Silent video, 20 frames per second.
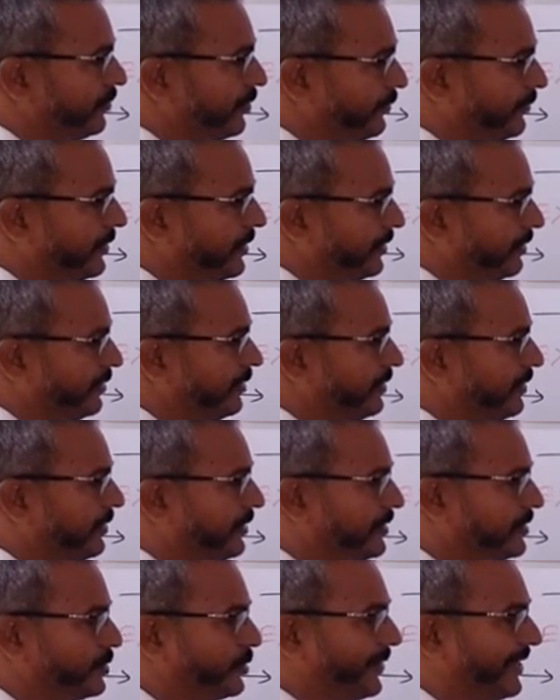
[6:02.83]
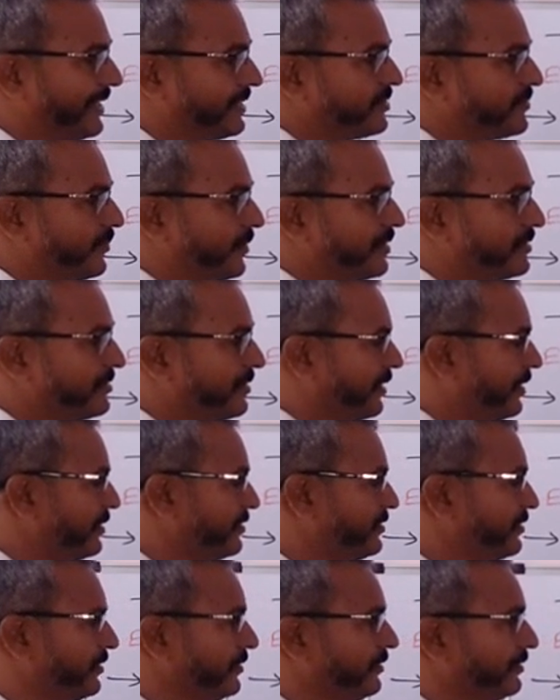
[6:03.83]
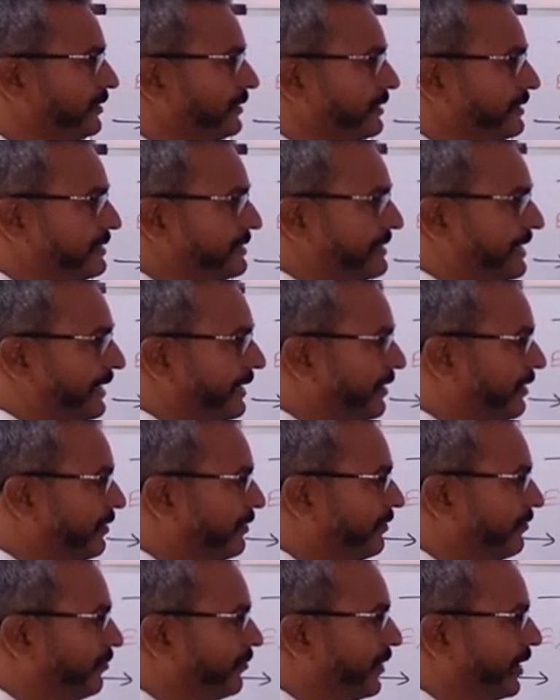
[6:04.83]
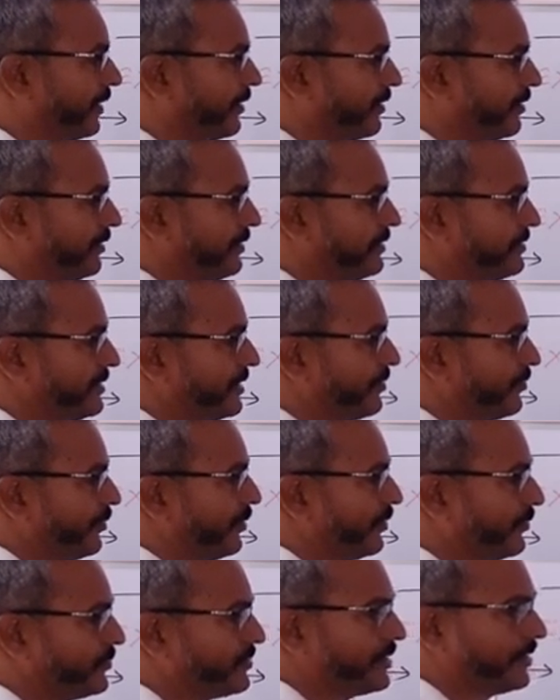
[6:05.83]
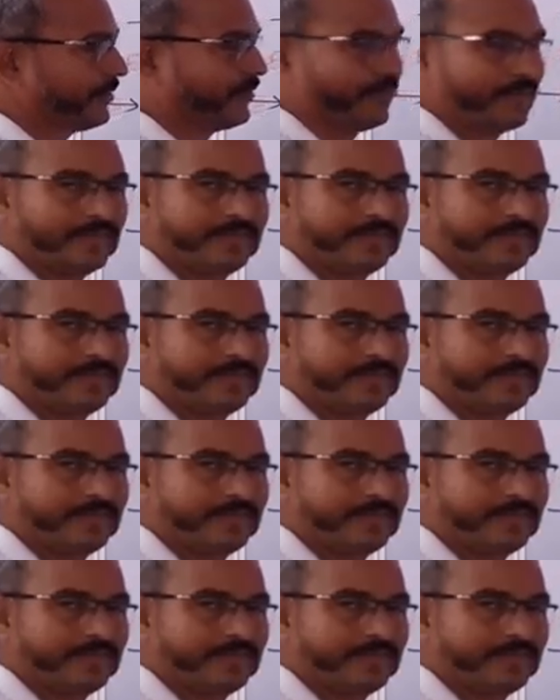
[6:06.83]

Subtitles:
15. So x plus 3 is the second bracket is equal to 0.